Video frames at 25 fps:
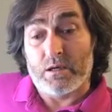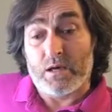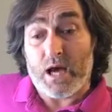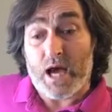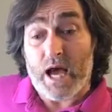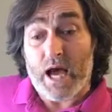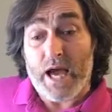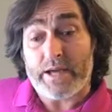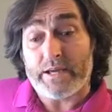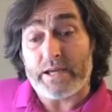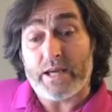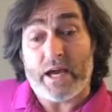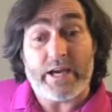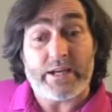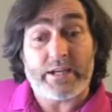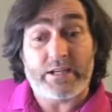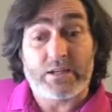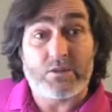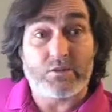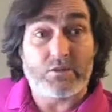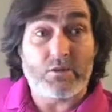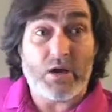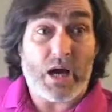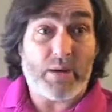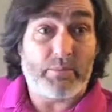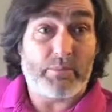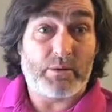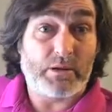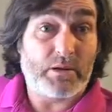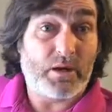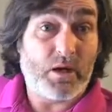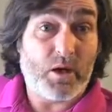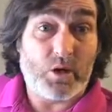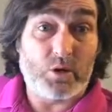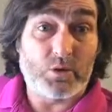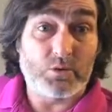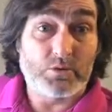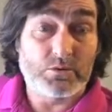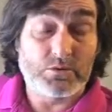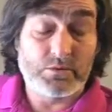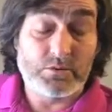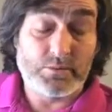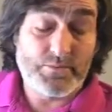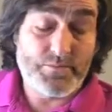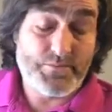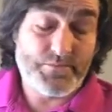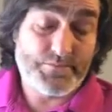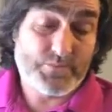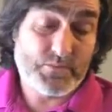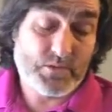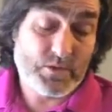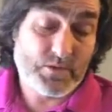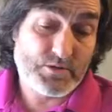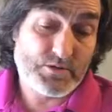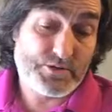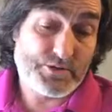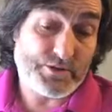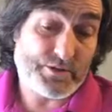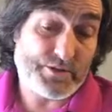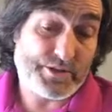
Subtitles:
I grew up alone, so